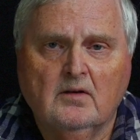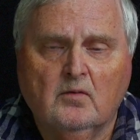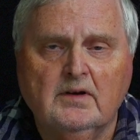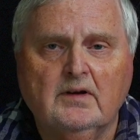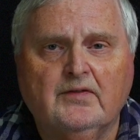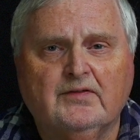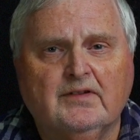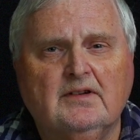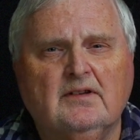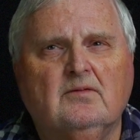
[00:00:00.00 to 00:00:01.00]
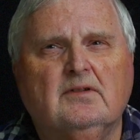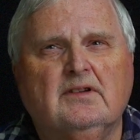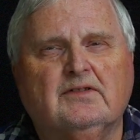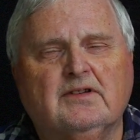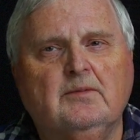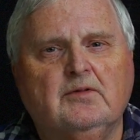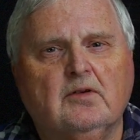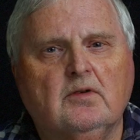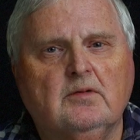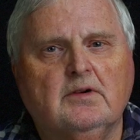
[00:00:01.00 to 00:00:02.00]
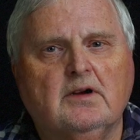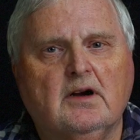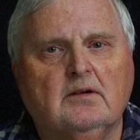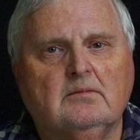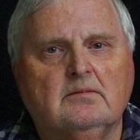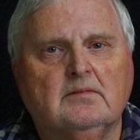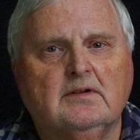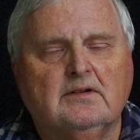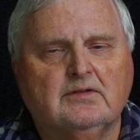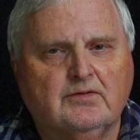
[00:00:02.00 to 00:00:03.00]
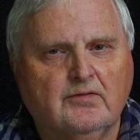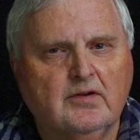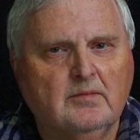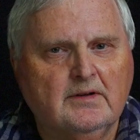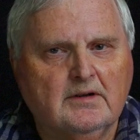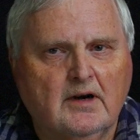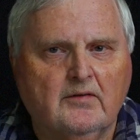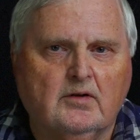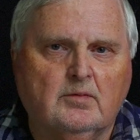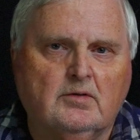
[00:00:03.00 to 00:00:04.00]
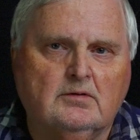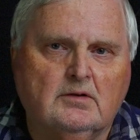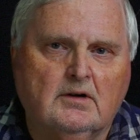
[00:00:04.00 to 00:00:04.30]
It seems that we become extremely comfortable